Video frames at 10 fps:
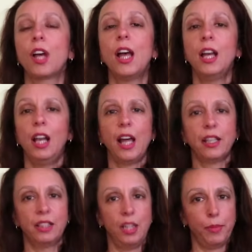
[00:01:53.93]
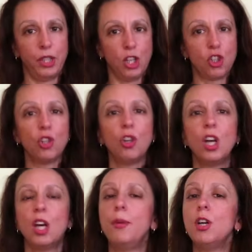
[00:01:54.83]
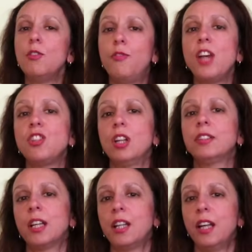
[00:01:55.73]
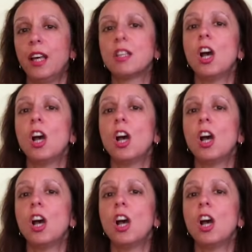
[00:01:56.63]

like deep tissue, myofascial techniques,